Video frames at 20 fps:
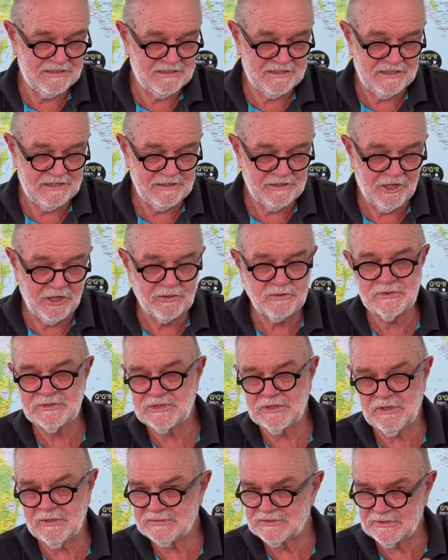their local
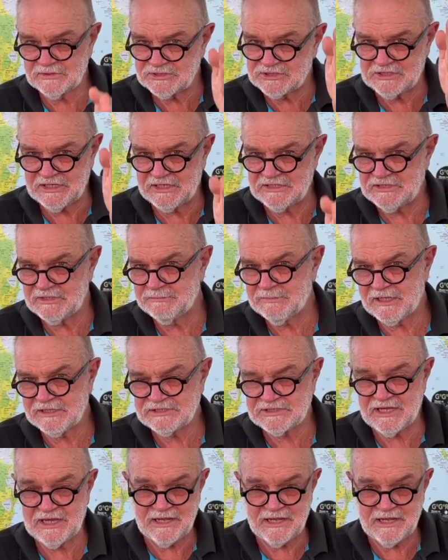time's not changing much